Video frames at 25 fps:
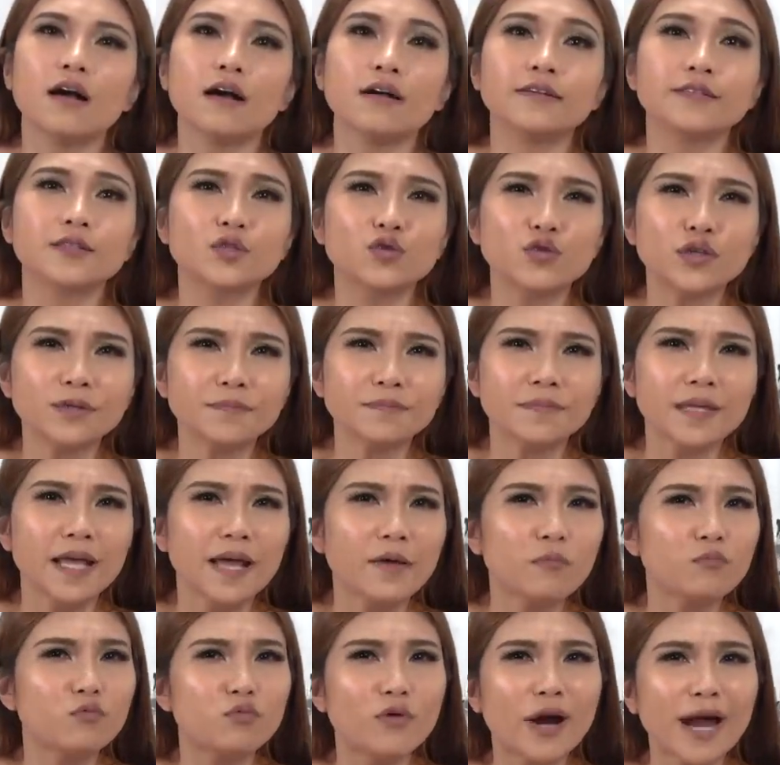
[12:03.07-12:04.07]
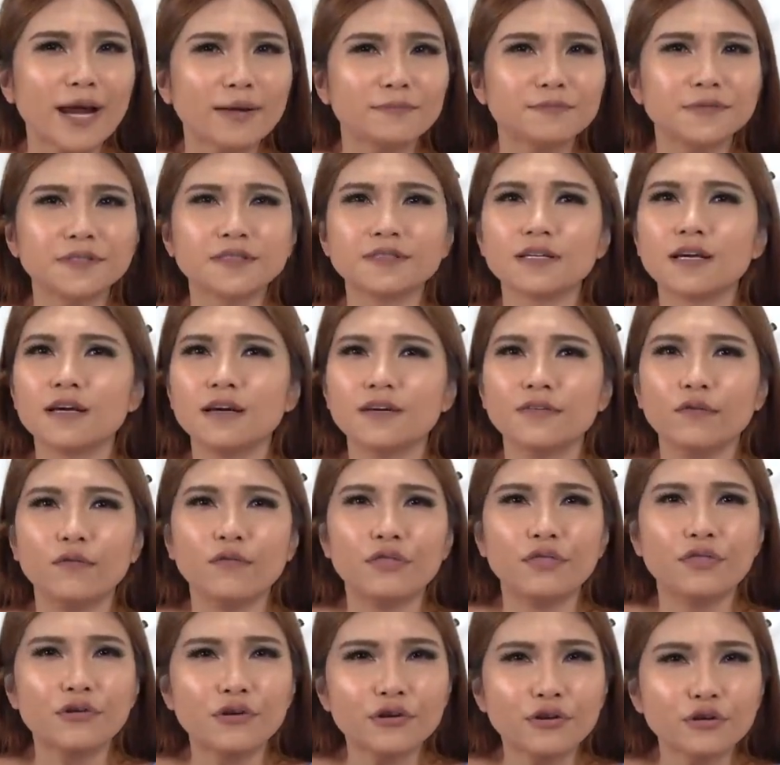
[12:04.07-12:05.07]
A screen that wraps a
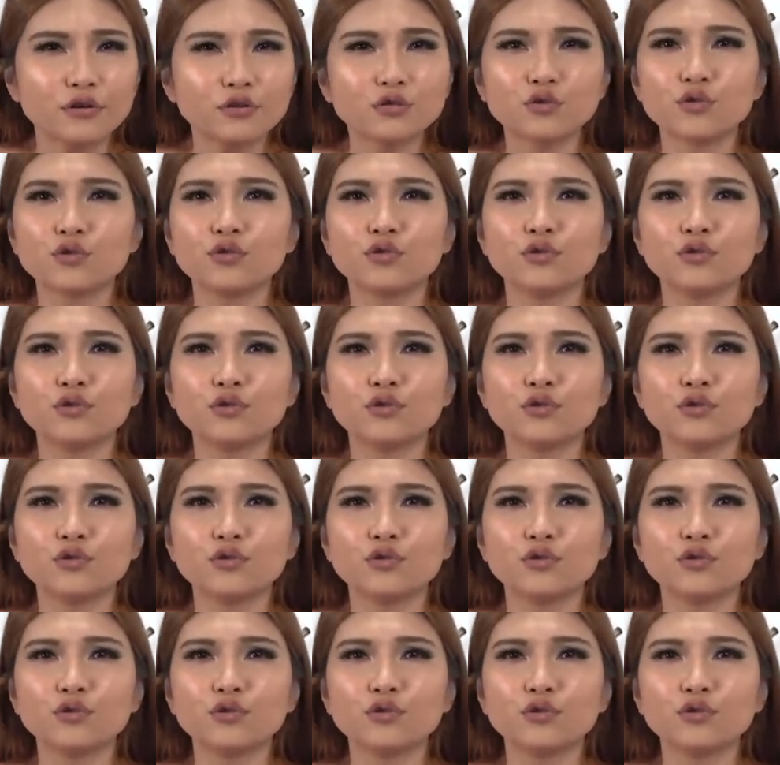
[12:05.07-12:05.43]
third